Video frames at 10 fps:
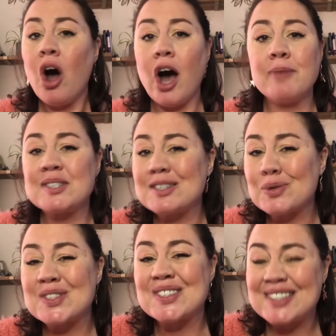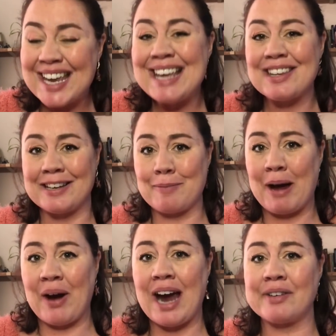I'm still seething
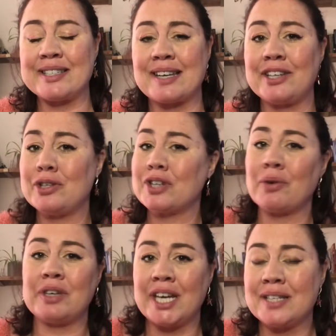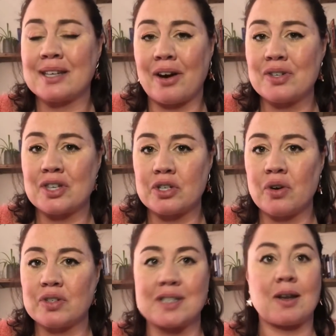about Harry saying you don't need to go to the
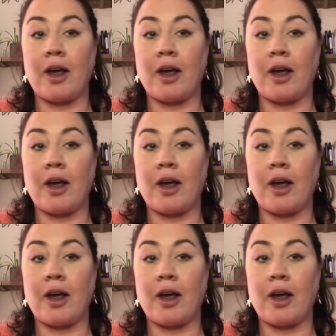doctors,